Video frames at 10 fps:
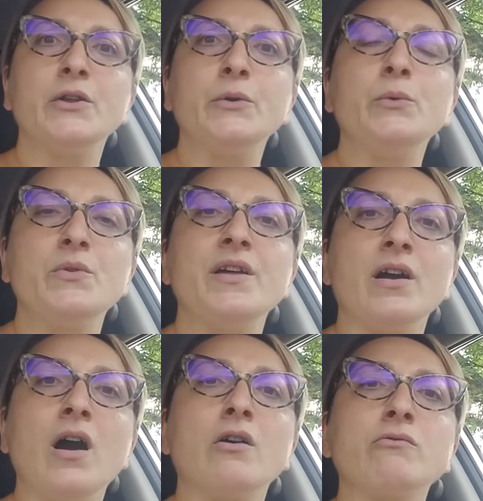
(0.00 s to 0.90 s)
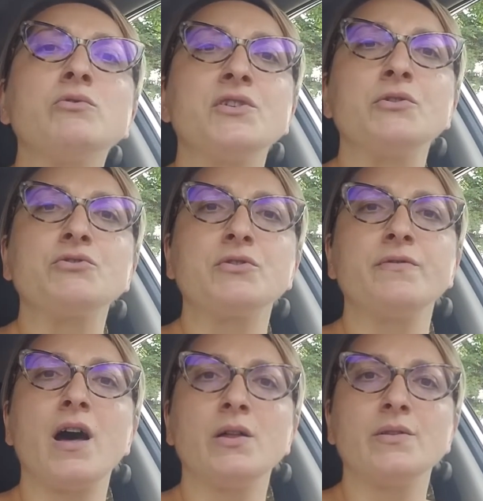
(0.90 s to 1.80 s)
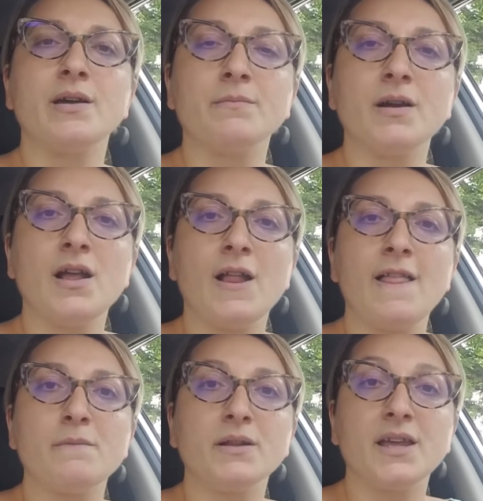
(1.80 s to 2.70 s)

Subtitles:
are rules and you should follow them. But guess what?